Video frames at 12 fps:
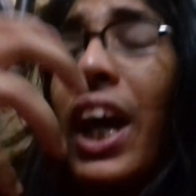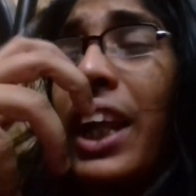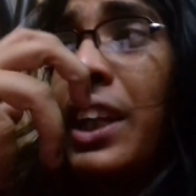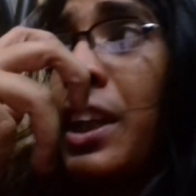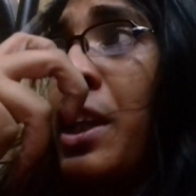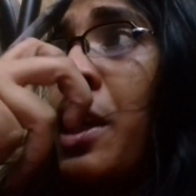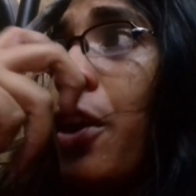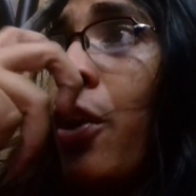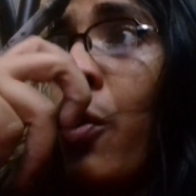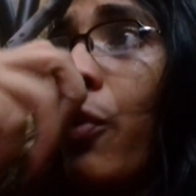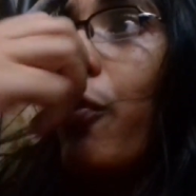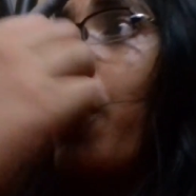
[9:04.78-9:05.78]
that.
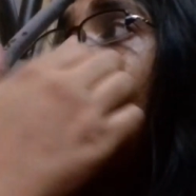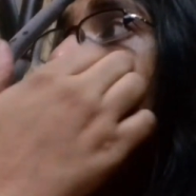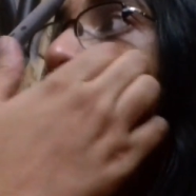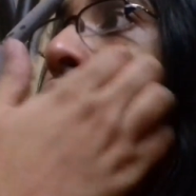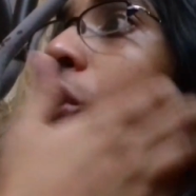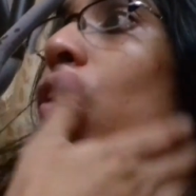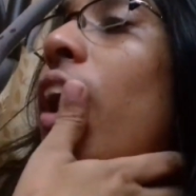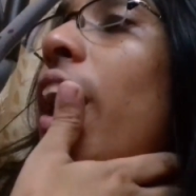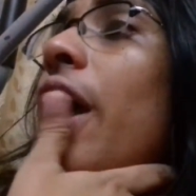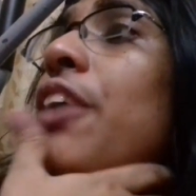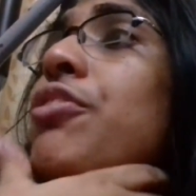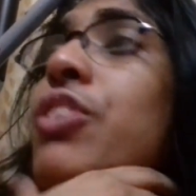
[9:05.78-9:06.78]
Right now,
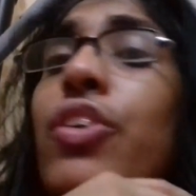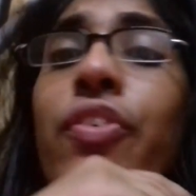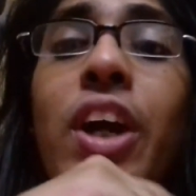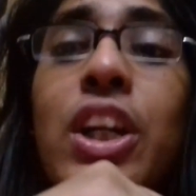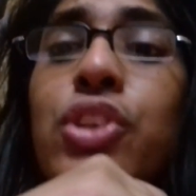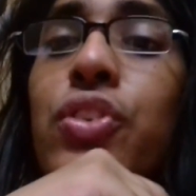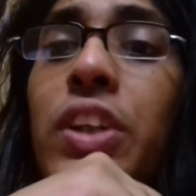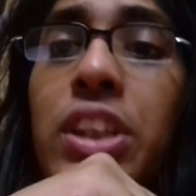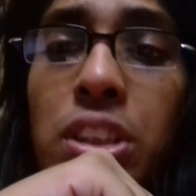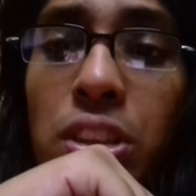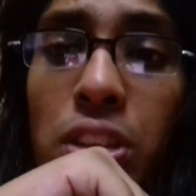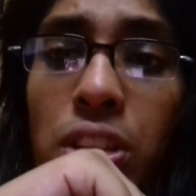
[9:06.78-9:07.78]
after
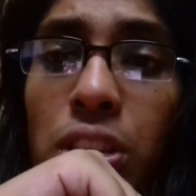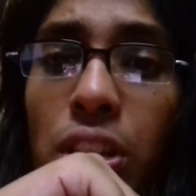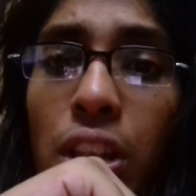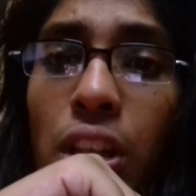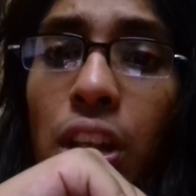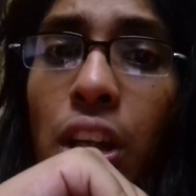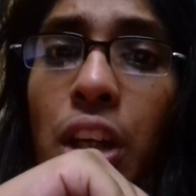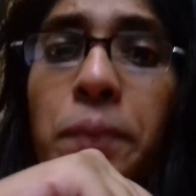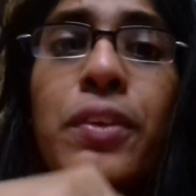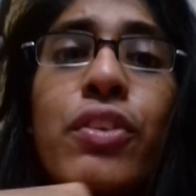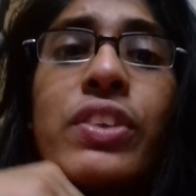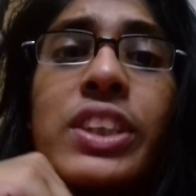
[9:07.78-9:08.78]
graduation,
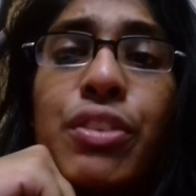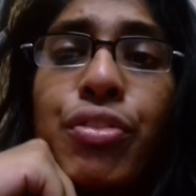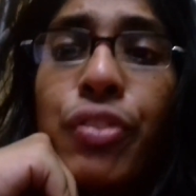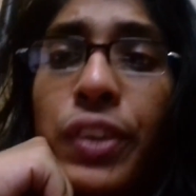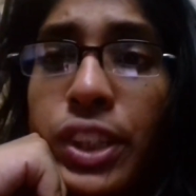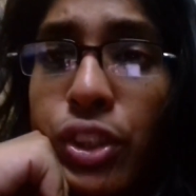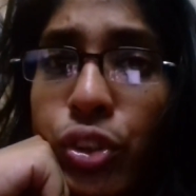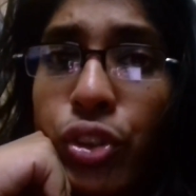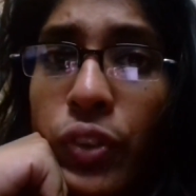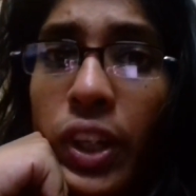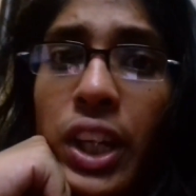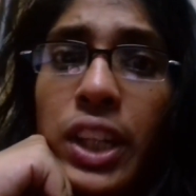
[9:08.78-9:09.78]
I'm always afraid to
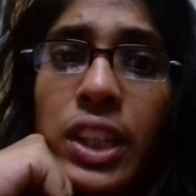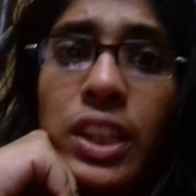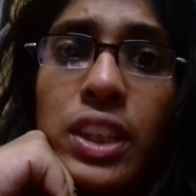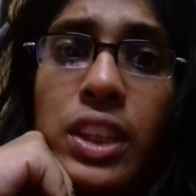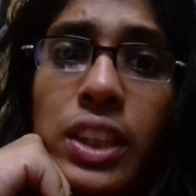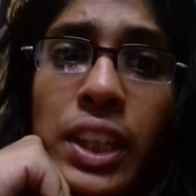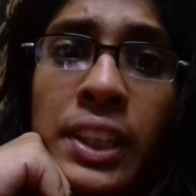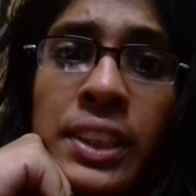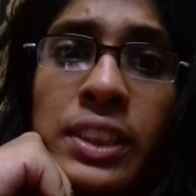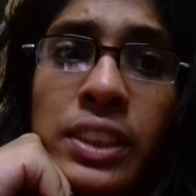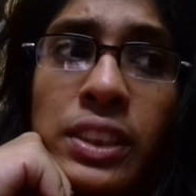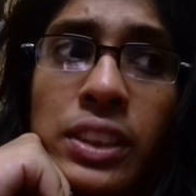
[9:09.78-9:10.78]
try
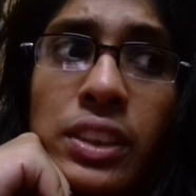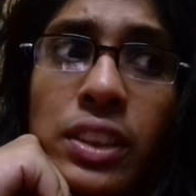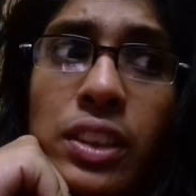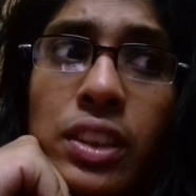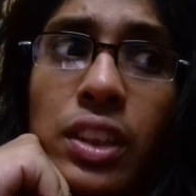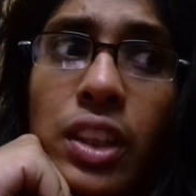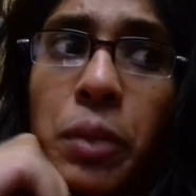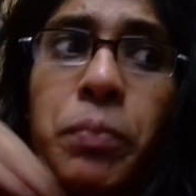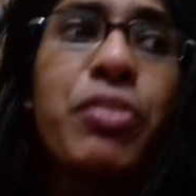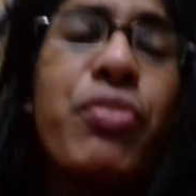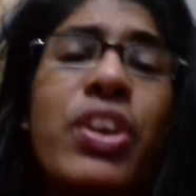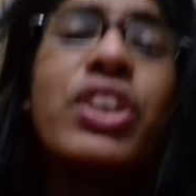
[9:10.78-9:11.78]
things.
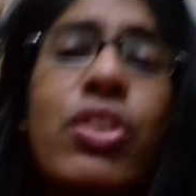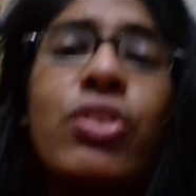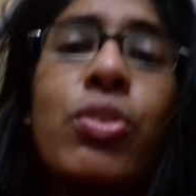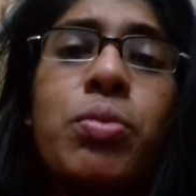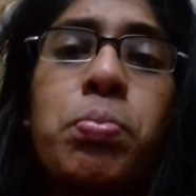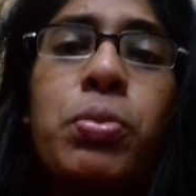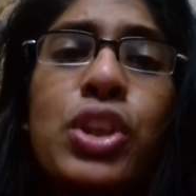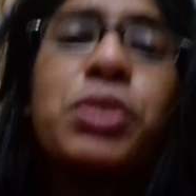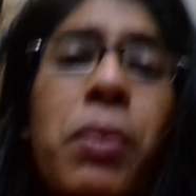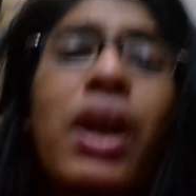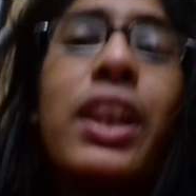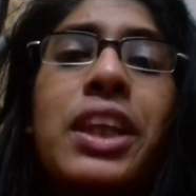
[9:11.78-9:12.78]
I'm afraid to
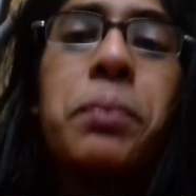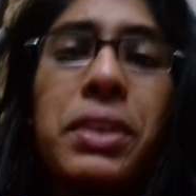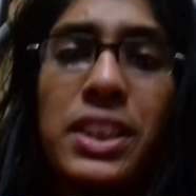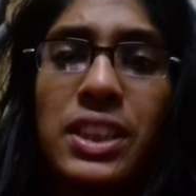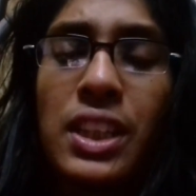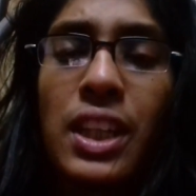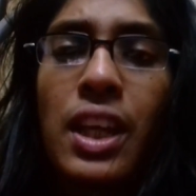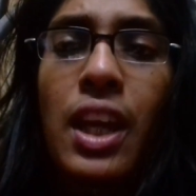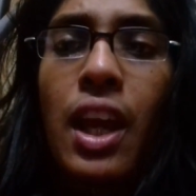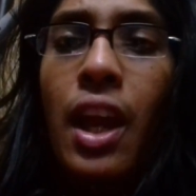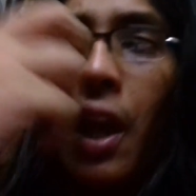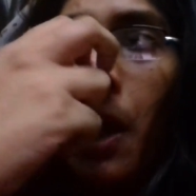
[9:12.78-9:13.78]
push my limits.
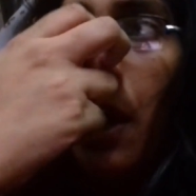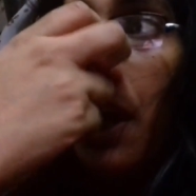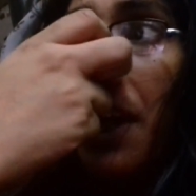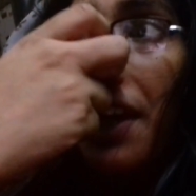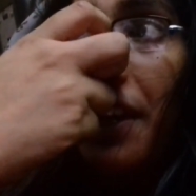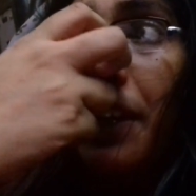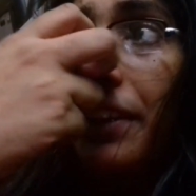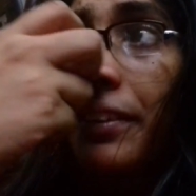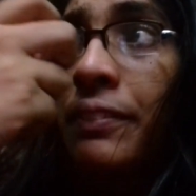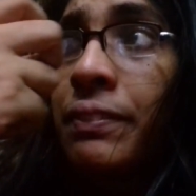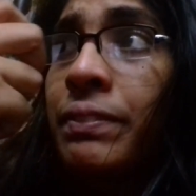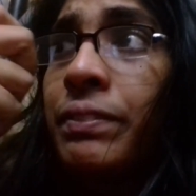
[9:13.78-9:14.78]

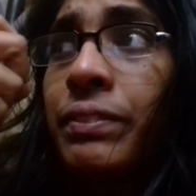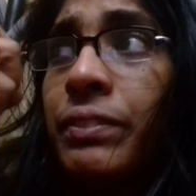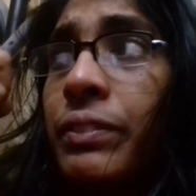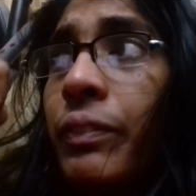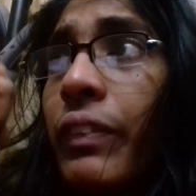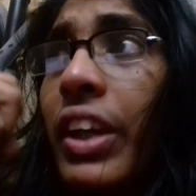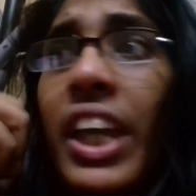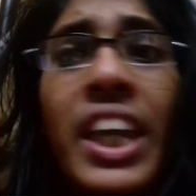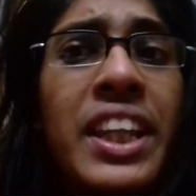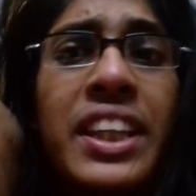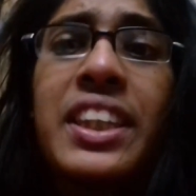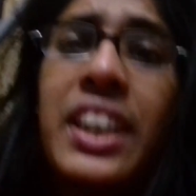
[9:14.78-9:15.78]
Um,
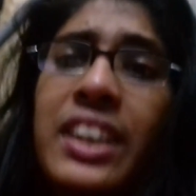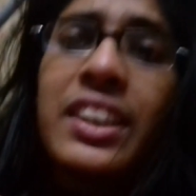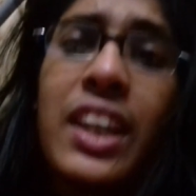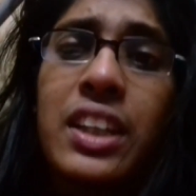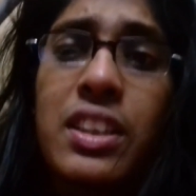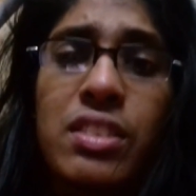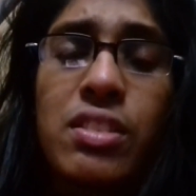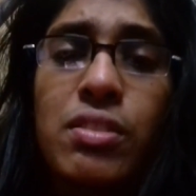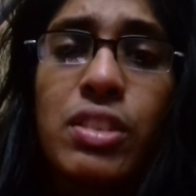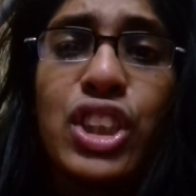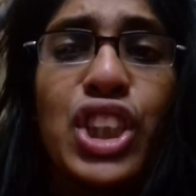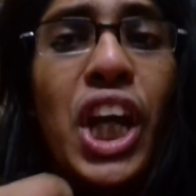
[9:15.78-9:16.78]
Anything that
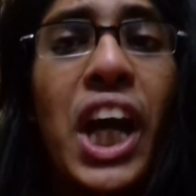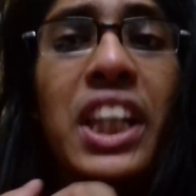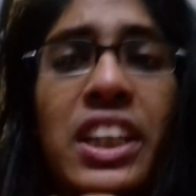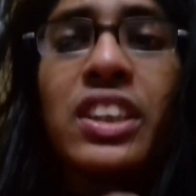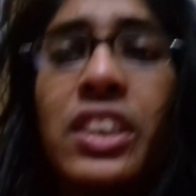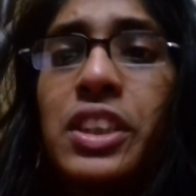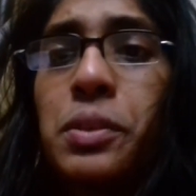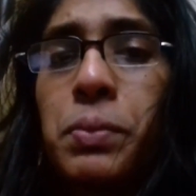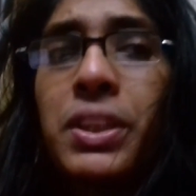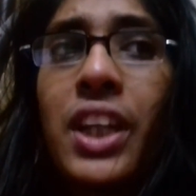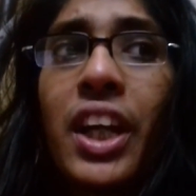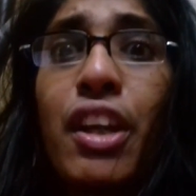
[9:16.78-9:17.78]
challenges
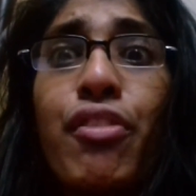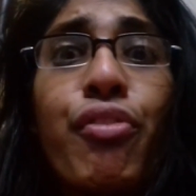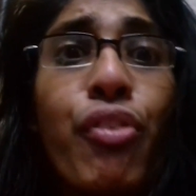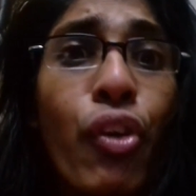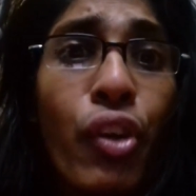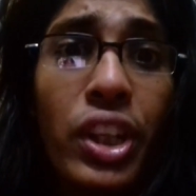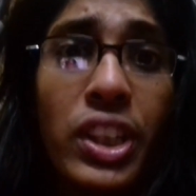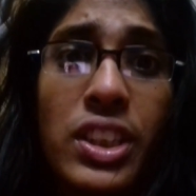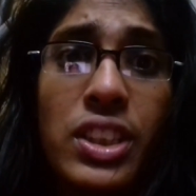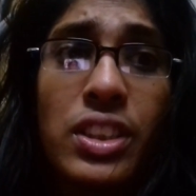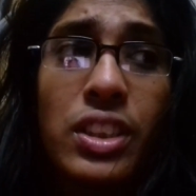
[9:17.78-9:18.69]
me, I avoid.